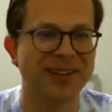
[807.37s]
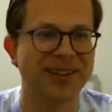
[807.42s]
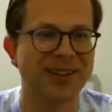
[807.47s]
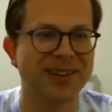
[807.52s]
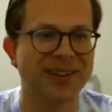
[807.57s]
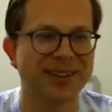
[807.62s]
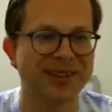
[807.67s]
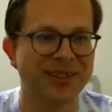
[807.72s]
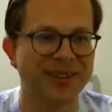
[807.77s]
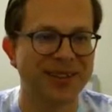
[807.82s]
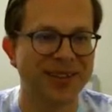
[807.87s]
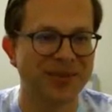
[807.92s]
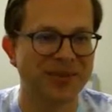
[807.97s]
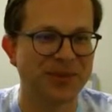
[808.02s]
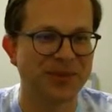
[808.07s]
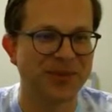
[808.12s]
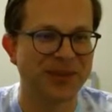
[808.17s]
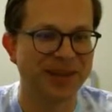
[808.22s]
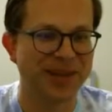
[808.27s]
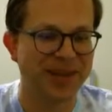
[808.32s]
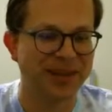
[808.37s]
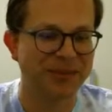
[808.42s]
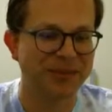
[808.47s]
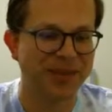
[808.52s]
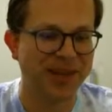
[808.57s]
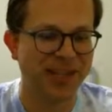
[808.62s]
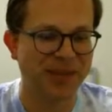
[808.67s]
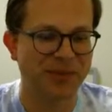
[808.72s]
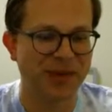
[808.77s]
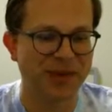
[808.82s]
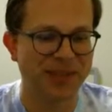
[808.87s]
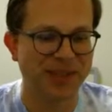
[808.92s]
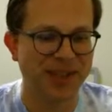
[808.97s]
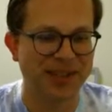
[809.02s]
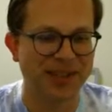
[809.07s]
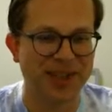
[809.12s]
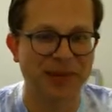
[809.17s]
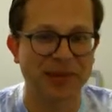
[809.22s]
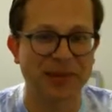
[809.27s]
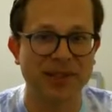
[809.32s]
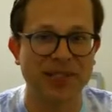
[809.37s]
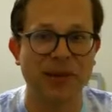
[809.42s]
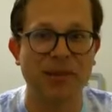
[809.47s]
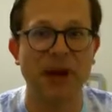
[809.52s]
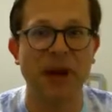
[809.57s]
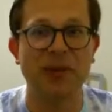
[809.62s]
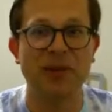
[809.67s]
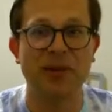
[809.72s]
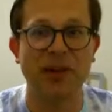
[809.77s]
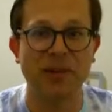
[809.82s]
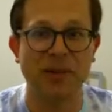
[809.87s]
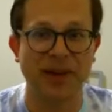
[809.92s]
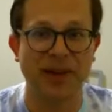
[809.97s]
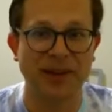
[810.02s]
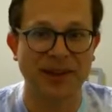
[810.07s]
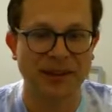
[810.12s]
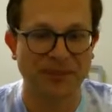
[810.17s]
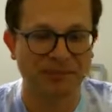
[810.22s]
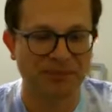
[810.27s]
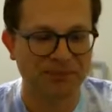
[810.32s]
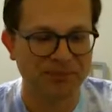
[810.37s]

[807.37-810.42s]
okay, well at least we've only gotten base point tickets a couple times. I'll be right back.